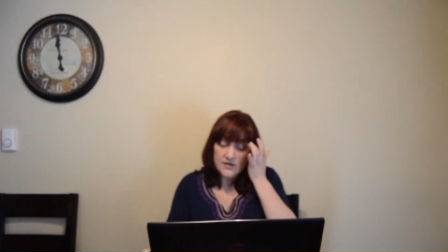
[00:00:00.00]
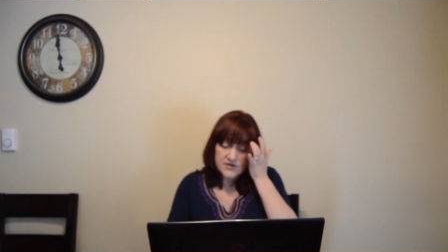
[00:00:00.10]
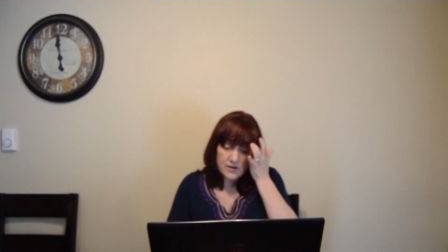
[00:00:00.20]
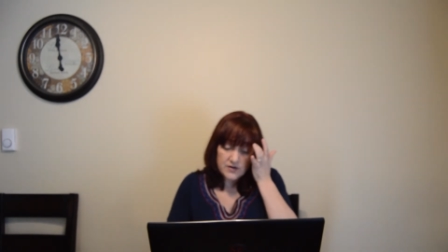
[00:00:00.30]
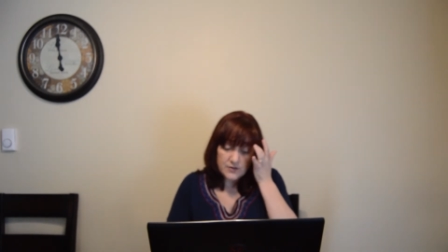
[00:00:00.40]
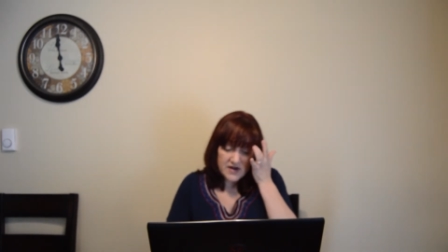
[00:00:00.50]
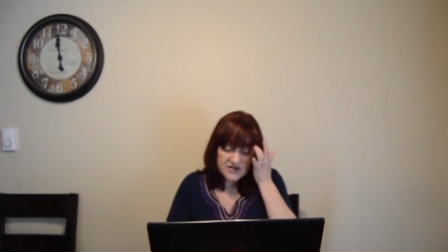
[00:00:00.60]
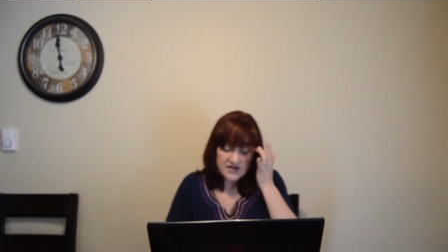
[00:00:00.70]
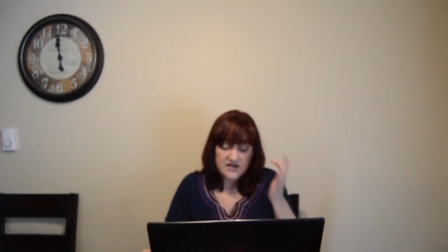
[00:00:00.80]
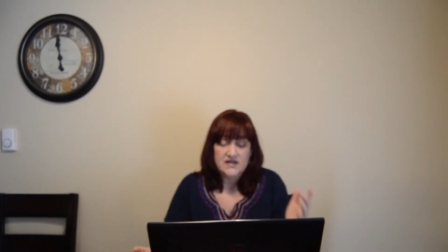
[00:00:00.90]
the
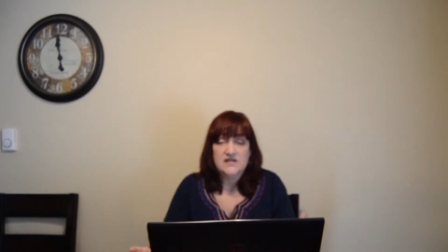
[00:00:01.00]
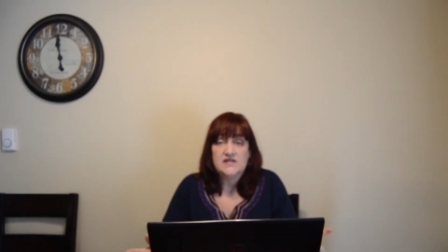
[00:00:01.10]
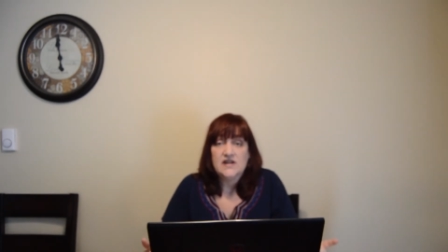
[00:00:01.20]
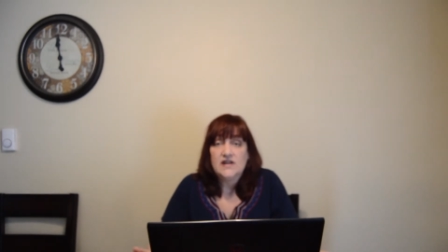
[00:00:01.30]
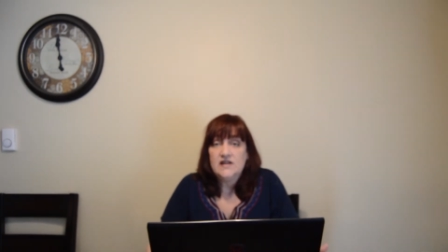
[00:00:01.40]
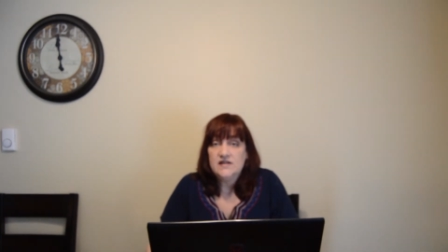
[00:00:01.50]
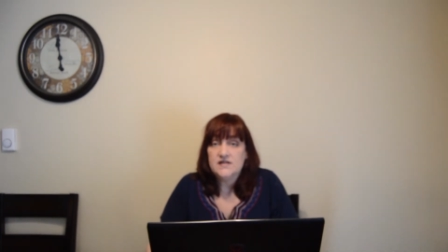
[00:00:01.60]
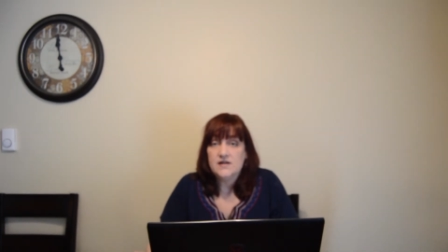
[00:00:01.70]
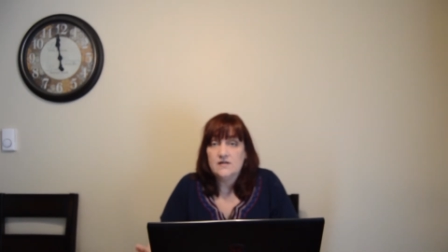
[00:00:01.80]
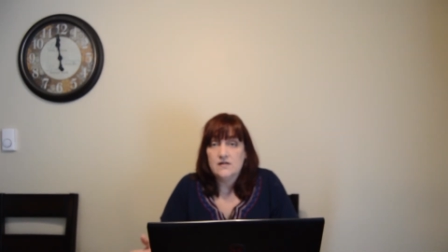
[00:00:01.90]
question
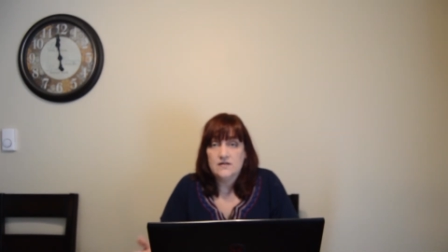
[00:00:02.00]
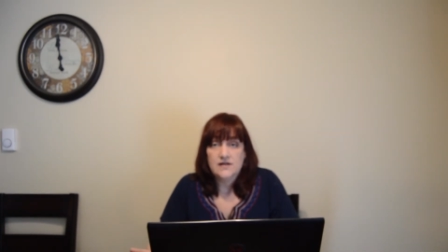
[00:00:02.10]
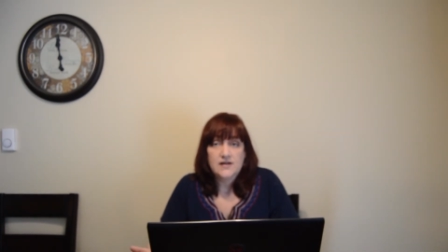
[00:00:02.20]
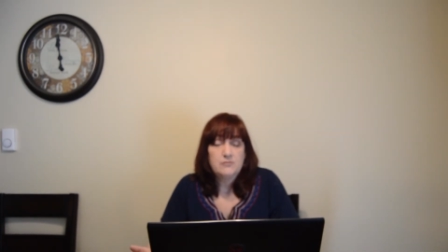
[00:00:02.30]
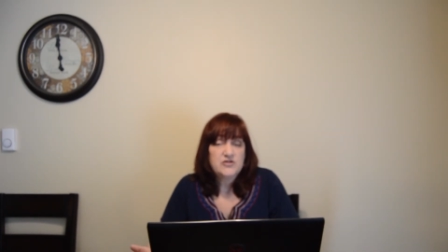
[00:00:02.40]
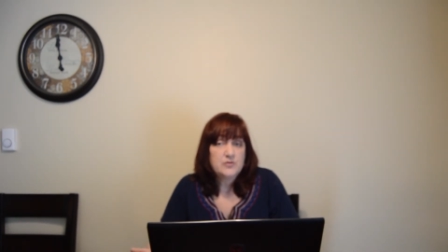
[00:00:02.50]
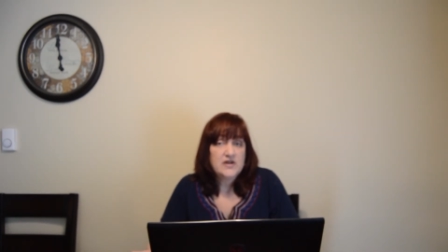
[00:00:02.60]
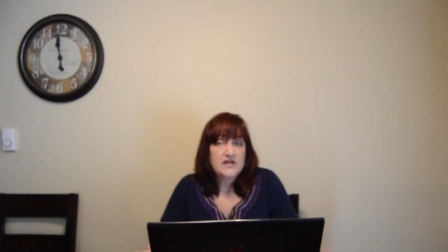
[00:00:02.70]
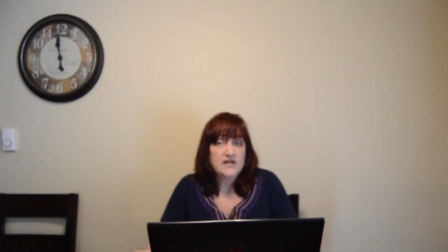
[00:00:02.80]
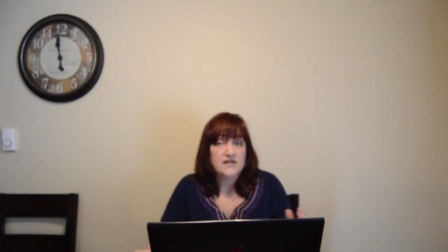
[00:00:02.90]
is there a link
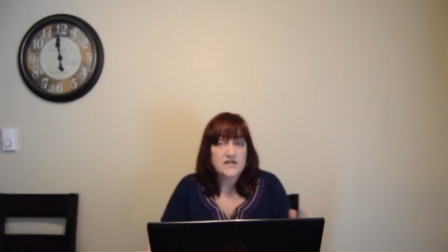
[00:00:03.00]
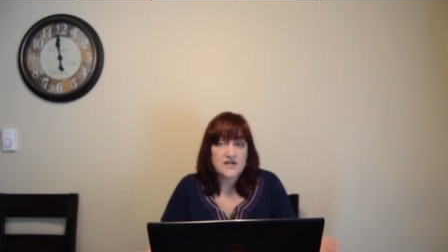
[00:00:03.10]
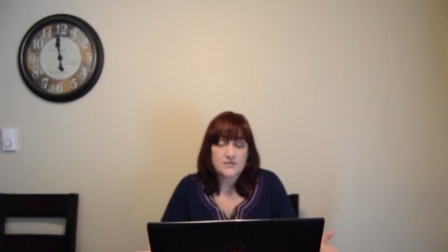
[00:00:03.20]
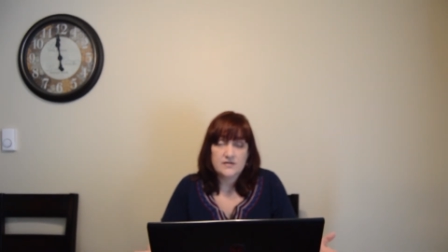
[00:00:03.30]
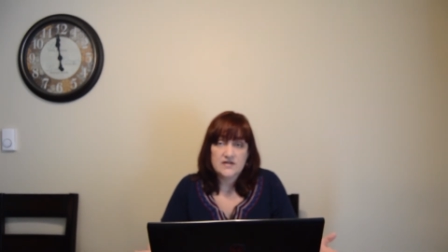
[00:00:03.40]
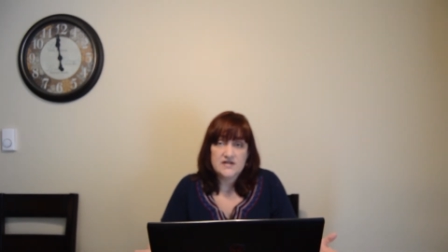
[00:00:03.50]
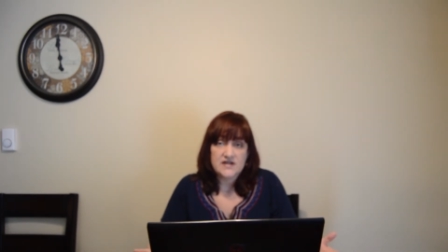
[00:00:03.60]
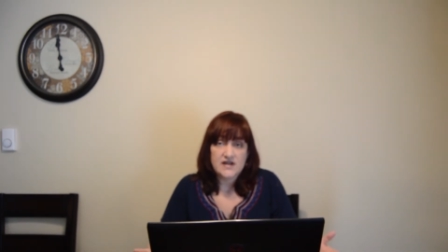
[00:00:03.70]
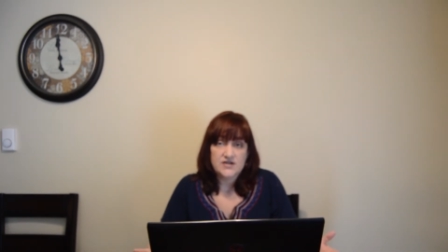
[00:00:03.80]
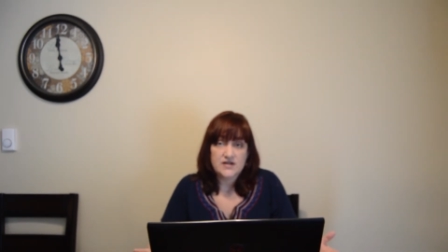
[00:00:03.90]
between
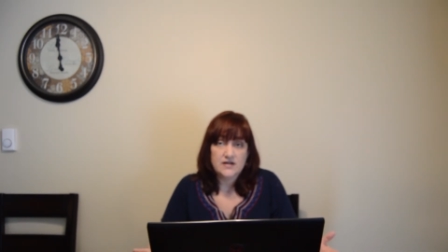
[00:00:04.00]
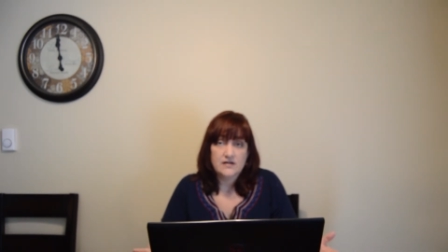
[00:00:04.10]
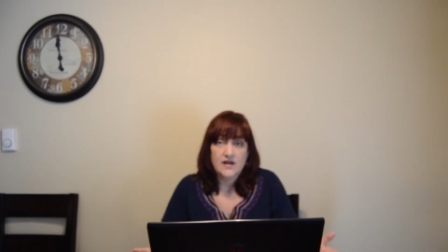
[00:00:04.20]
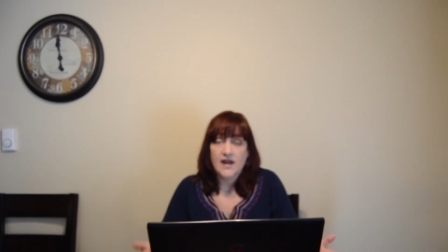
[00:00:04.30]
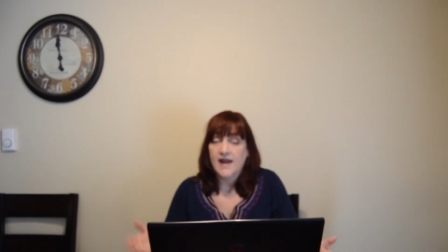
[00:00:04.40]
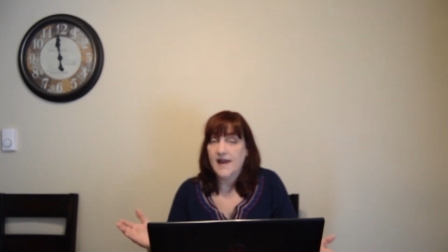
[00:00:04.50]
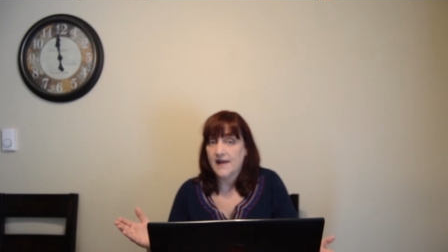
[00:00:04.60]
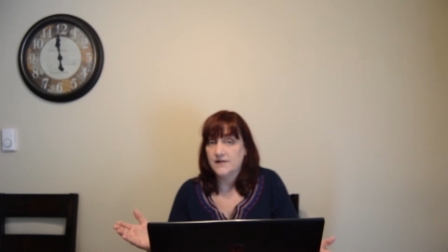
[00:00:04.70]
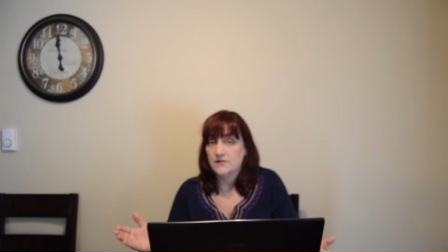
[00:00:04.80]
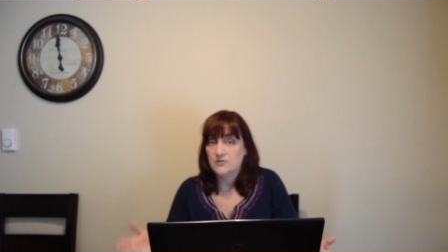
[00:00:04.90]
industrialization
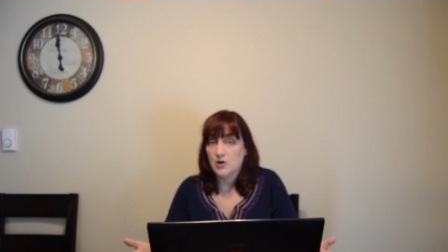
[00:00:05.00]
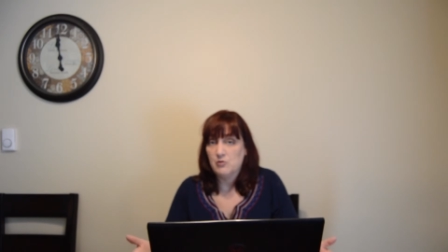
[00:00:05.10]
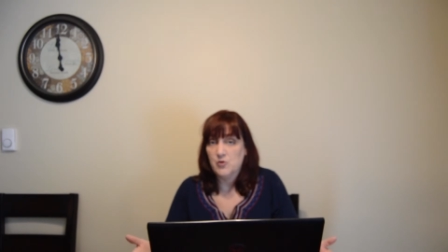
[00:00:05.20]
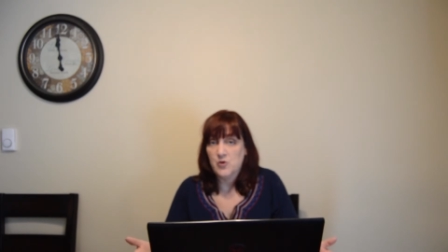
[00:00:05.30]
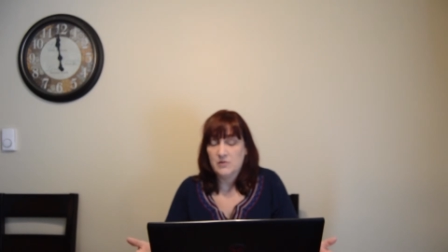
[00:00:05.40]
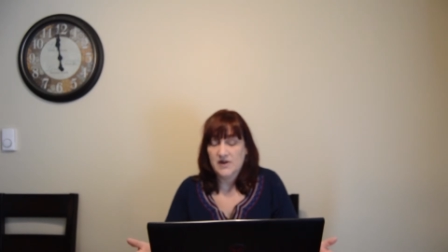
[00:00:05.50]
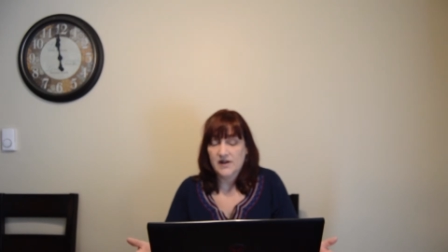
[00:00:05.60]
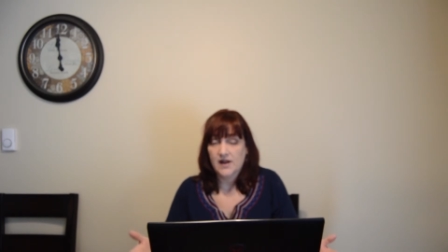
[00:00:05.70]
and global warming?